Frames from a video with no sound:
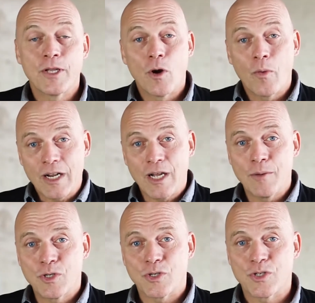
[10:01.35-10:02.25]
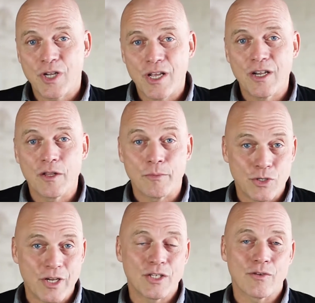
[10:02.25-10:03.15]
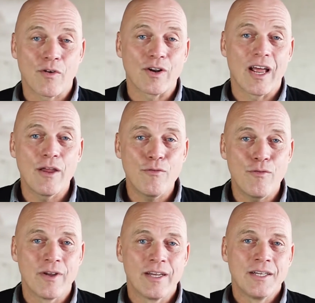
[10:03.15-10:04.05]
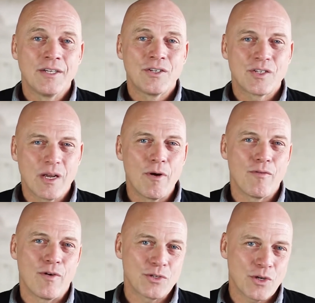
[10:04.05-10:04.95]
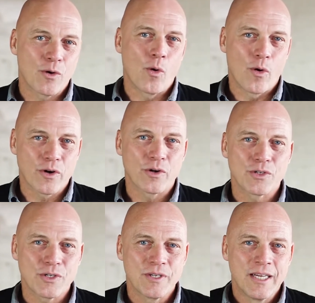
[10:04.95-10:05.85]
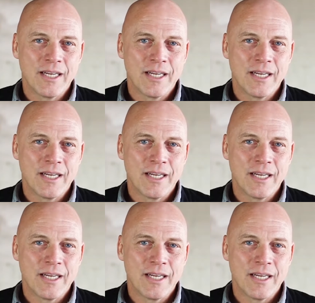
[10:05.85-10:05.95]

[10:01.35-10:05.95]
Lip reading: you know, when it comes to sin and the mistakes of our life, some of us are hoarders.